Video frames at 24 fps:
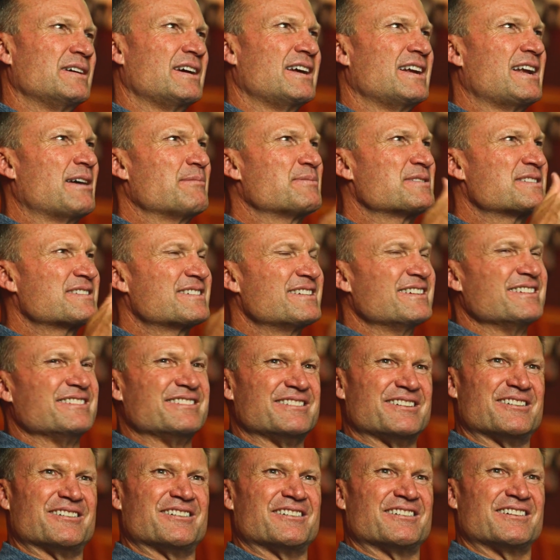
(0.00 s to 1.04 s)
and I'm sitting
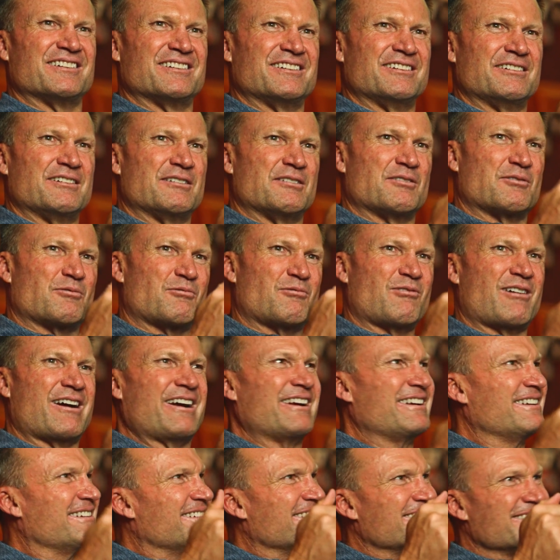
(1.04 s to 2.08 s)
there,
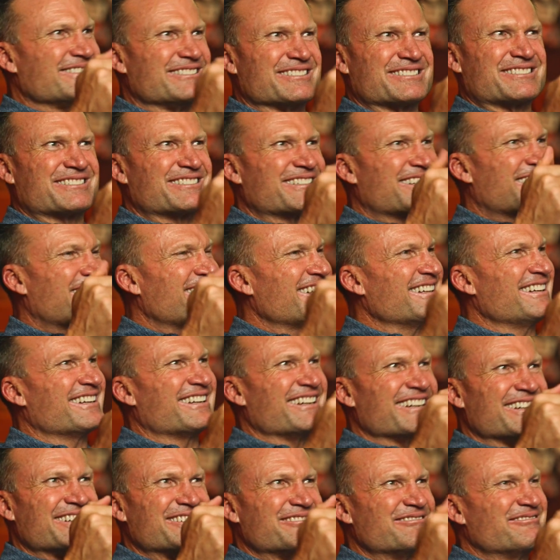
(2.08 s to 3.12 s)
right, just
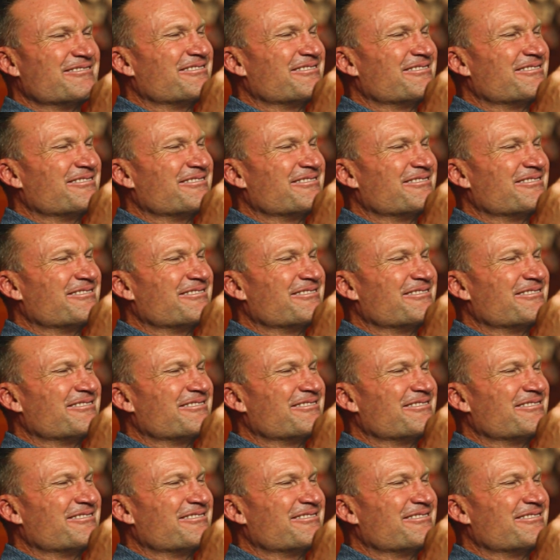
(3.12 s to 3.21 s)
clicking,